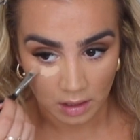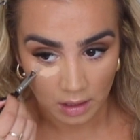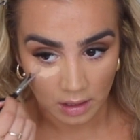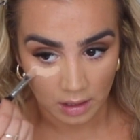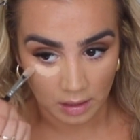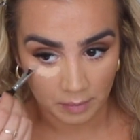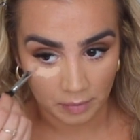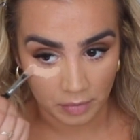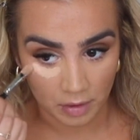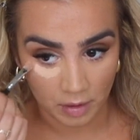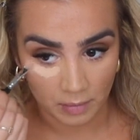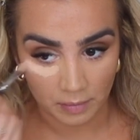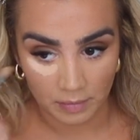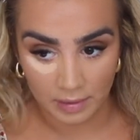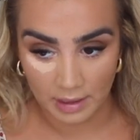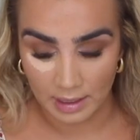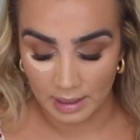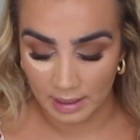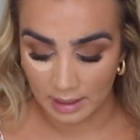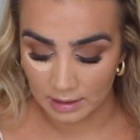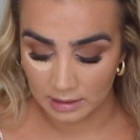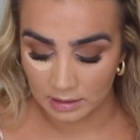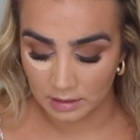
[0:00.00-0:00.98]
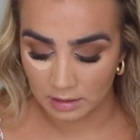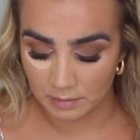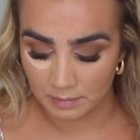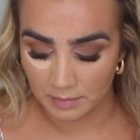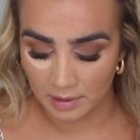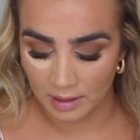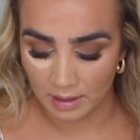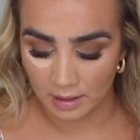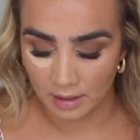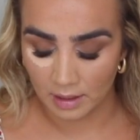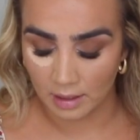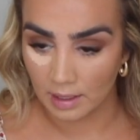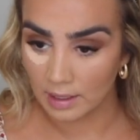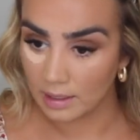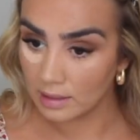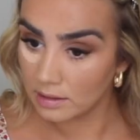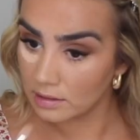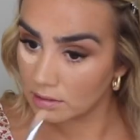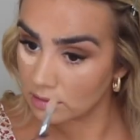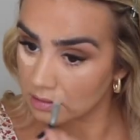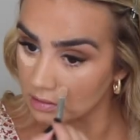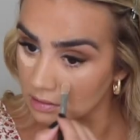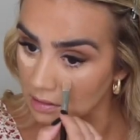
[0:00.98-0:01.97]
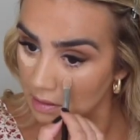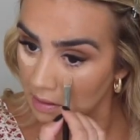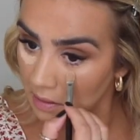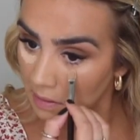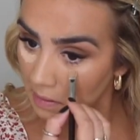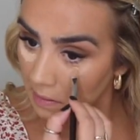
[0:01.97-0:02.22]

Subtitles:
and pop that under my eyes.